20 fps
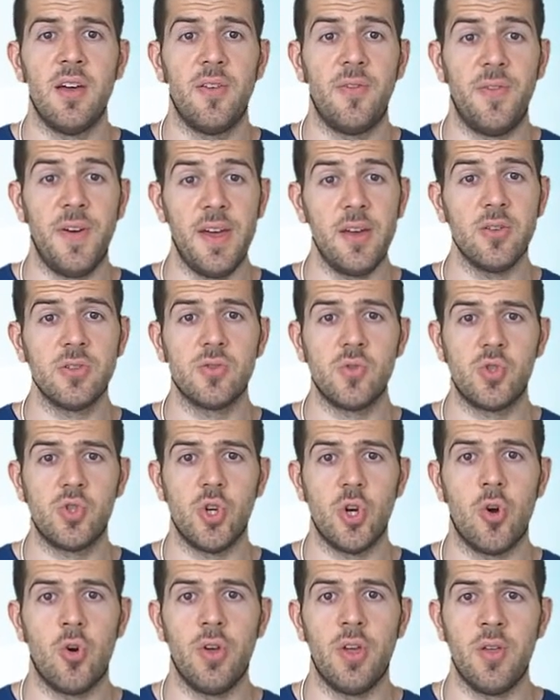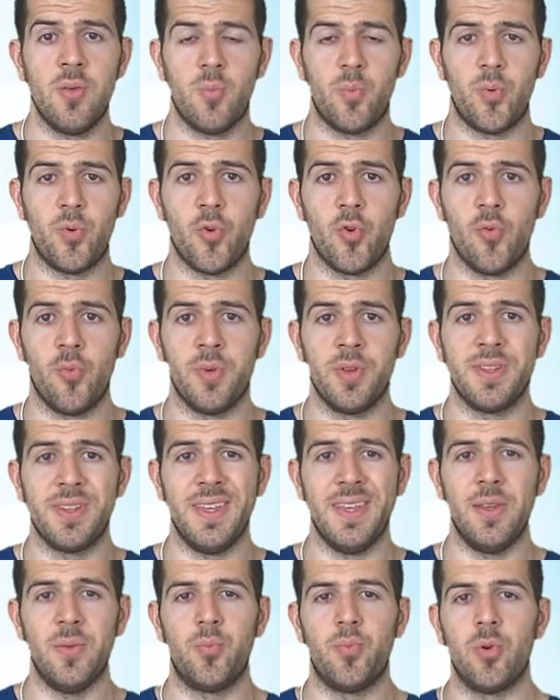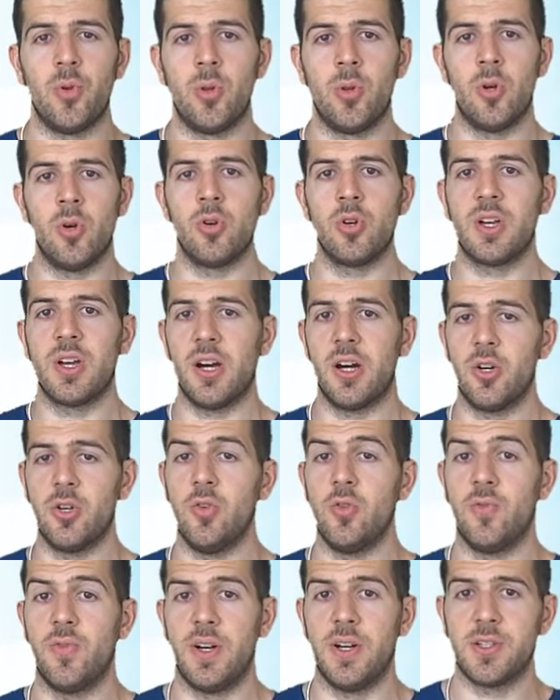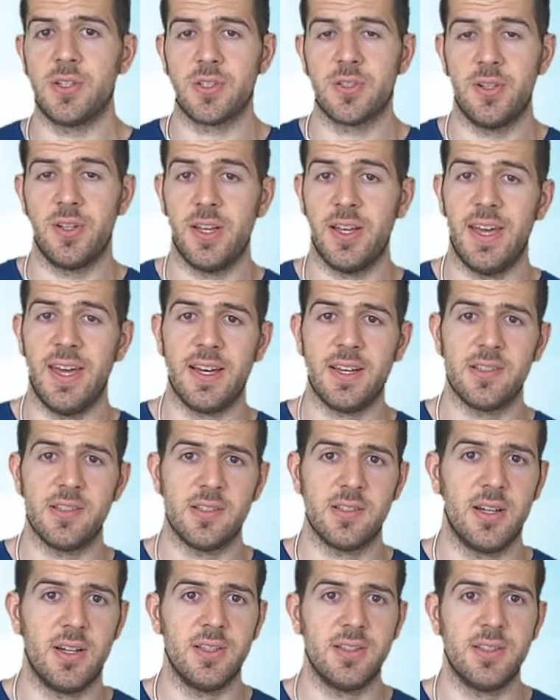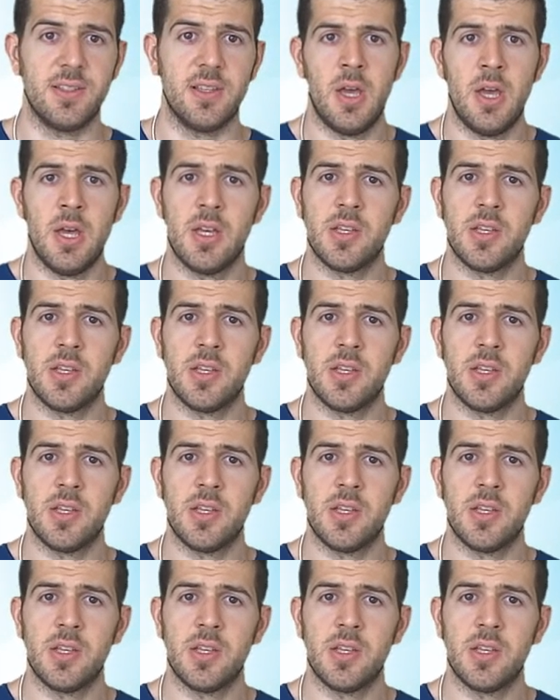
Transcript: fails to show improvement in prolonged cardiovascular exercising.